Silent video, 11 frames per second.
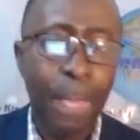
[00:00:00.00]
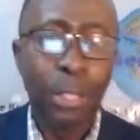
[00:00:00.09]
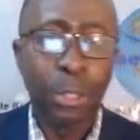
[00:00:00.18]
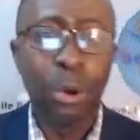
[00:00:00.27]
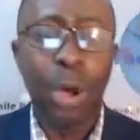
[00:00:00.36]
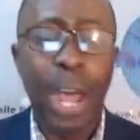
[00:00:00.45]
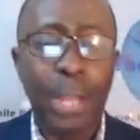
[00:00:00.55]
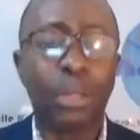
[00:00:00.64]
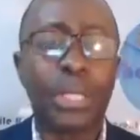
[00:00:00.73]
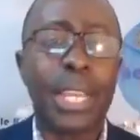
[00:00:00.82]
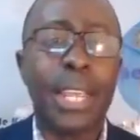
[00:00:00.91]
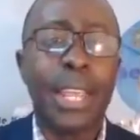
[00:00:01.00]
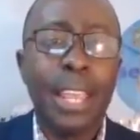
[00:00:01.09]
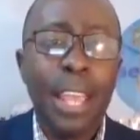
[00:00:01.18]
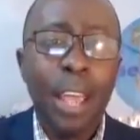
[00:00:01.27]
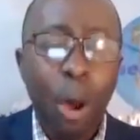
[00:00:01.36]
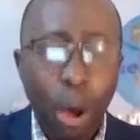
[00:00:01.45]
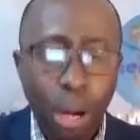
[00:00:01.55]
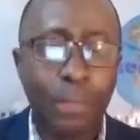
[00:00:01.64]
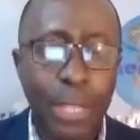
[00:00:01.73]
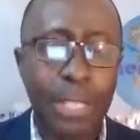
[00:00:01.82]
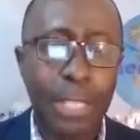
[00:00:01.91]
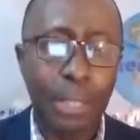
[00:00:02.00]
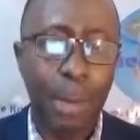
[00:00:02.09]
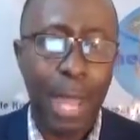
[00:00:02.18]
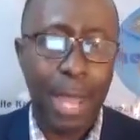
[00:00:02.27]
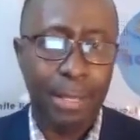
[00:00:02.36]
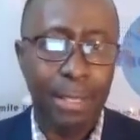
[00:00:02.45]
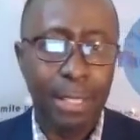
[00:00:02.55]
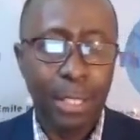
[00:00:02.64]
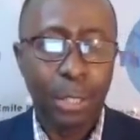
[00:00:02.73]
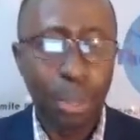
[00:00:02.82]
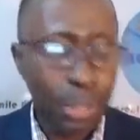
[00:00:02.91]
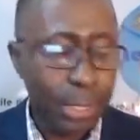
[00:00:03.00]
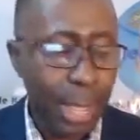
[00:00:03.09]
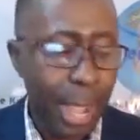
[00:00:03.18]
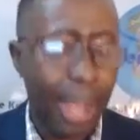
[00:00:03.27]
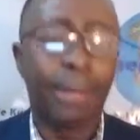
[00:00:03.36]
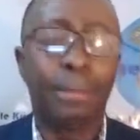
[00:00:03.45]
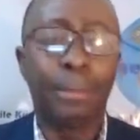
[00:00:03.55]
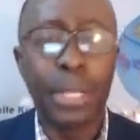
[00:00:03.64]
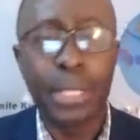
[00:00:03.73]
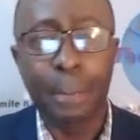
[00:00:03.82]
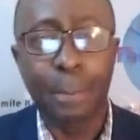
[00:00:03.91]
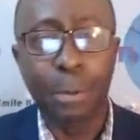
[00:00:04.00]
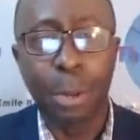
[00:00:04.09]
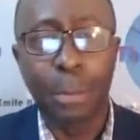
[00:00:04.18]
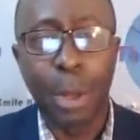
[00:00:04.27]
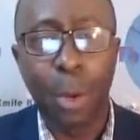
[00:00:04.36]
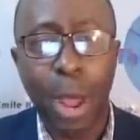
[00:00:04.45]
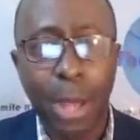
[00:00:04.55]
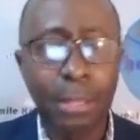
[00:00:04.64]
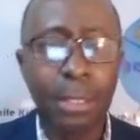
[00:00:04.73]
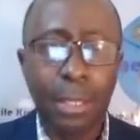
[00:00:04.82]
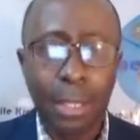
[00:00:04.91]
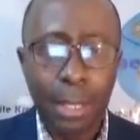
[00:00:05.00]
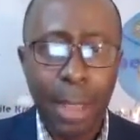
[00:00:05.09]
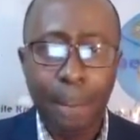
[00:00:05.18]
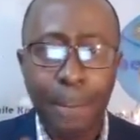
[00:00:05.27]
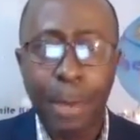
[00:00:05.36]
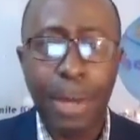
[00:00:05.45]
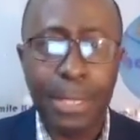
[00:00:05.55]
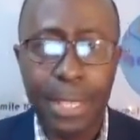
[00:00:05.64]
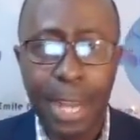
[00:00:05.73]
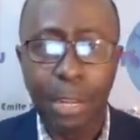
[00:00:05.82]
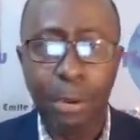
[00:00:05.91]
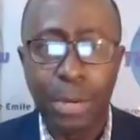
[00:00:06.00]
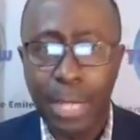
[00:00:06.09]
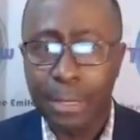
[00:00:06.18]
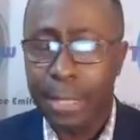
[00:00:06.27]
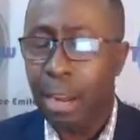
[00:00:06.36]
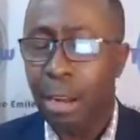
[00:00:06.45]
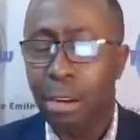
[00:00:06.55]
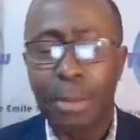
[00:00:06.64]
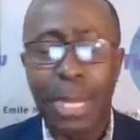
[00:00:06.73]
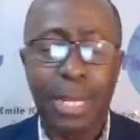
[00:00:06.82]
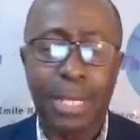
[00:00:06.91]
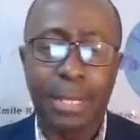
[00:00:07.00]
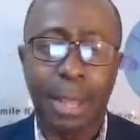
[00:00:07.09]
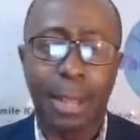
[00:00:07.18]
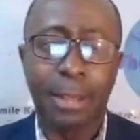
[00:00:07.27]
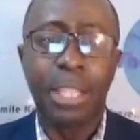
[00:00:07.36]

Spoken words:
So I know say all of this is planned. So, sir, principle number one, empower Sierra Leoneans economically, sir.